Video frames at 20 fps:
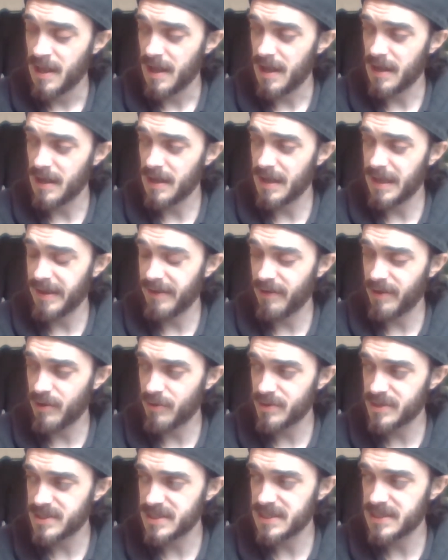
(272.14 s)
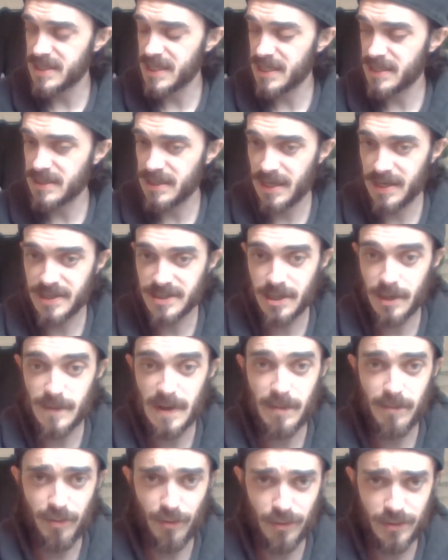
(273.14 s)
And I honestly think that it's going to
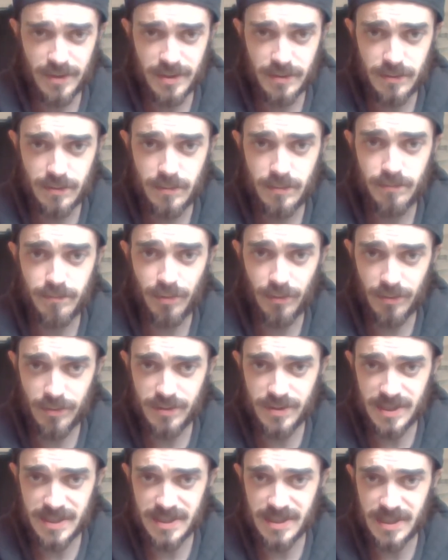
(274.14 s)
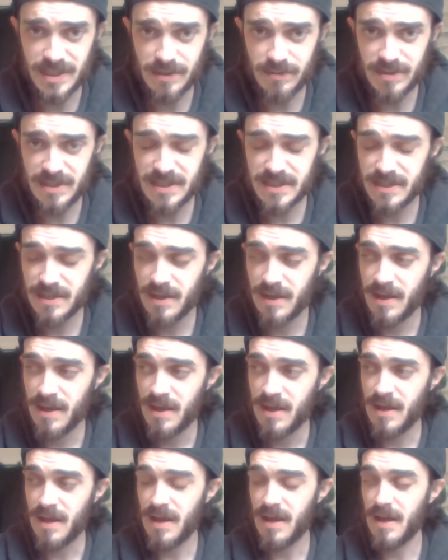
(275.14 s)
be a brutal, bruising series.
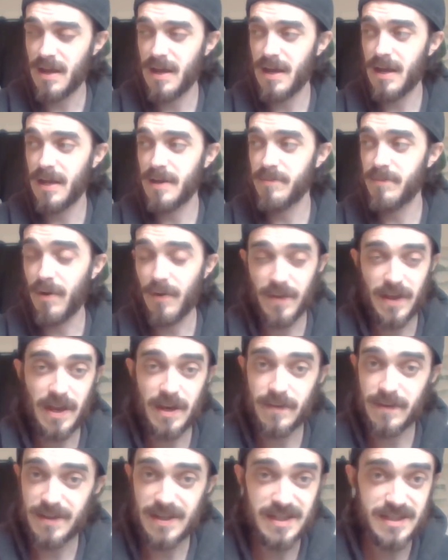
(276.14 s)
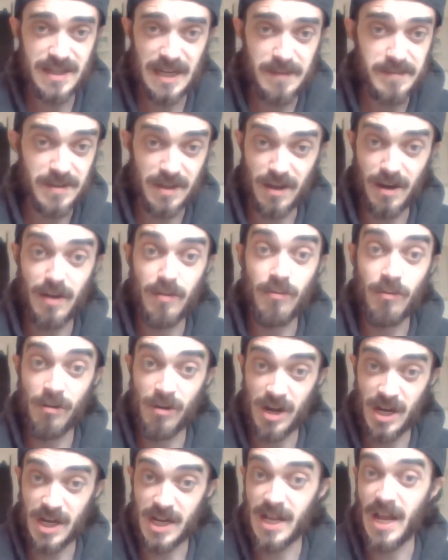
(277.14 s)
And by the end of it, these teams are going to
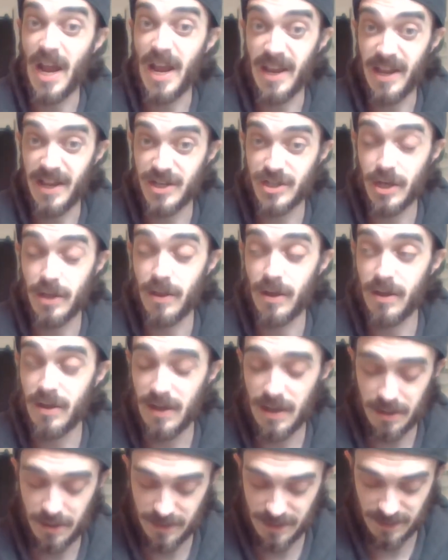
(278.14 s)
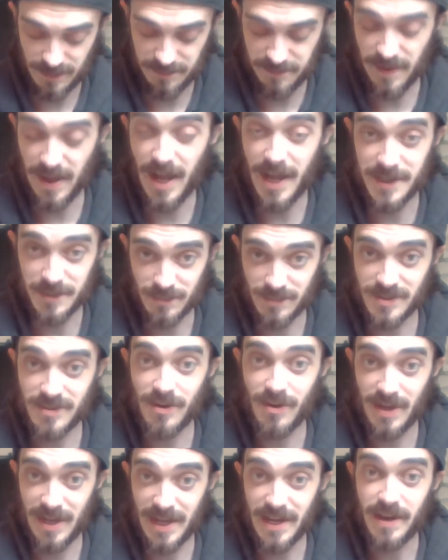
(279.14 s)
really hate each other. I think the fans will
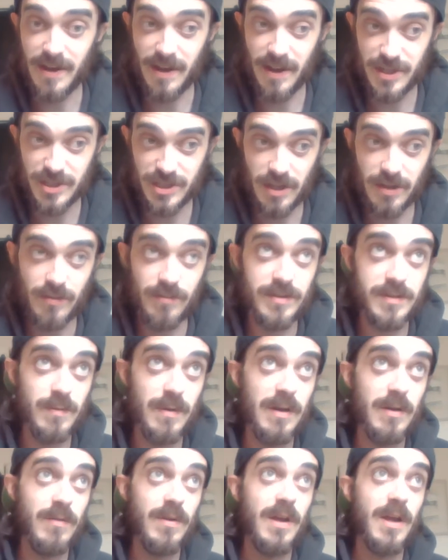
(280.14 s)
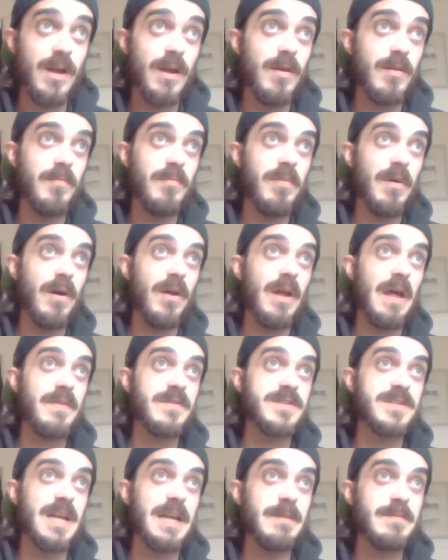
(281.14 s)
start hating each other as well. But at
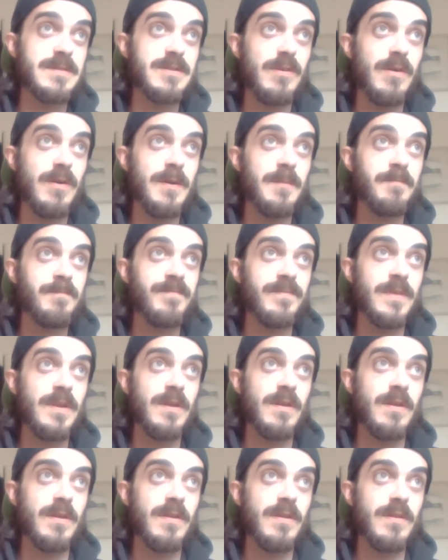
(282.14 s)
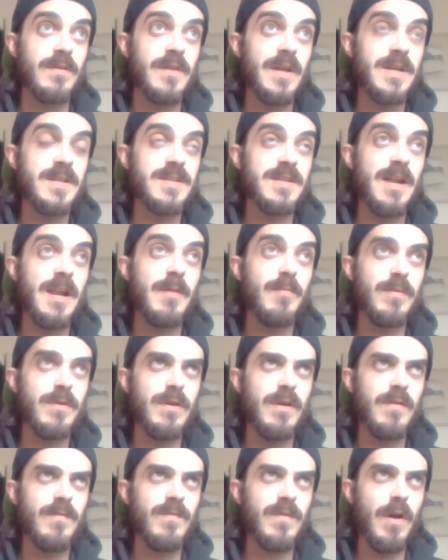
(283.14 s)
the same time, there's an element
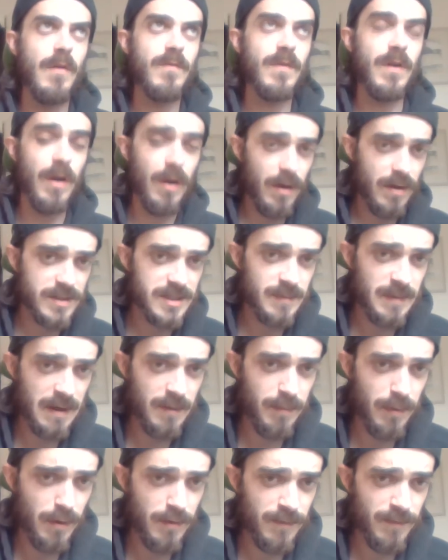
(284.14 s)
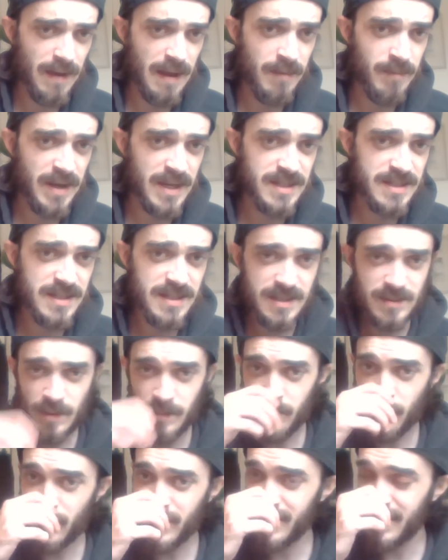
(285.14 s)
of class about both fan bases to
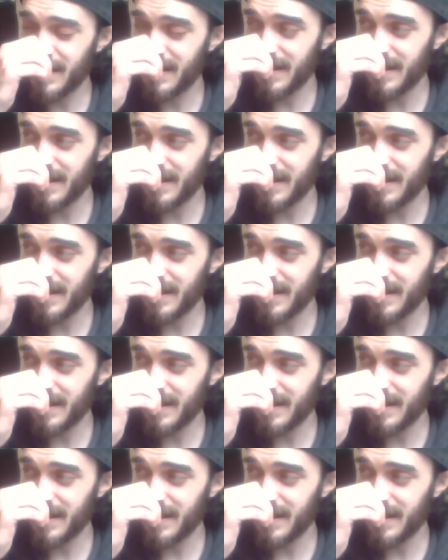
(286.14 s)
a point.